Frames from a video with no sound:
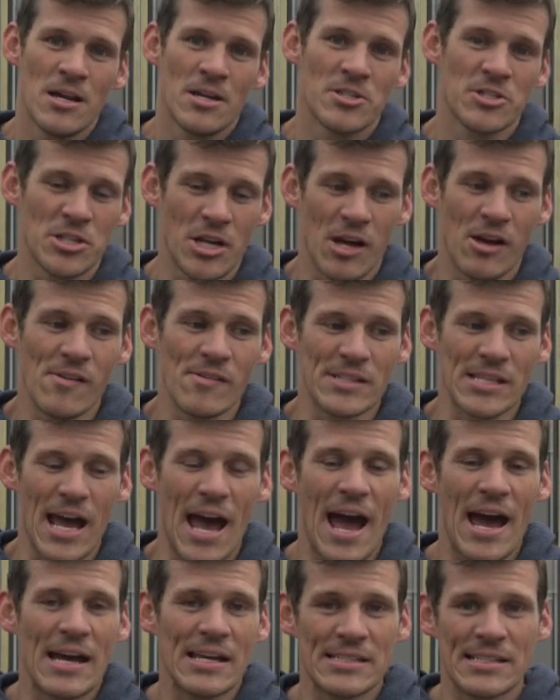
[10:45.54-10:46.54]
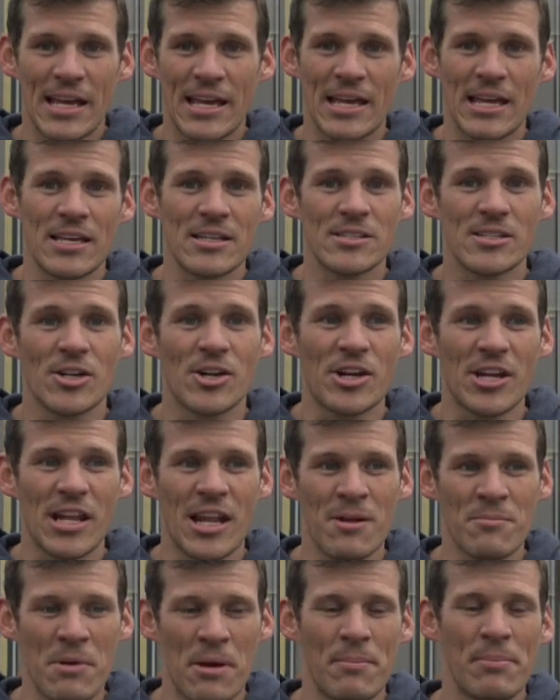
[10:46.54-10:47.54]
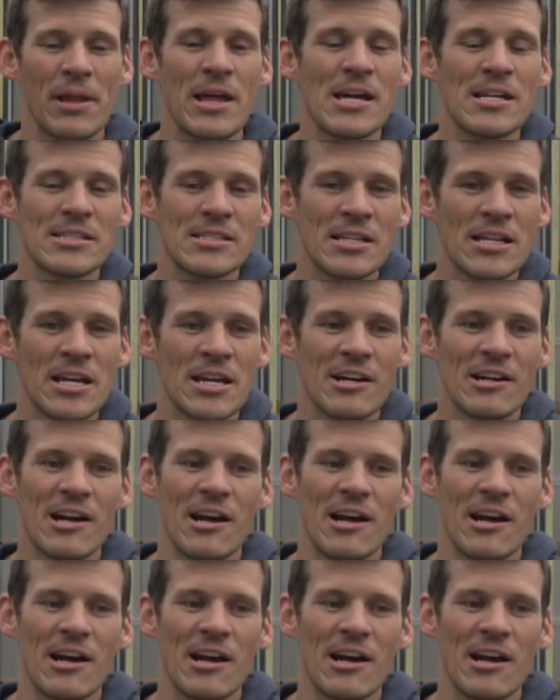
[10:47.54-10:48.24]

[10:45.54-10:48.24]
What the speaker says: shelves as I start getting my plants in here.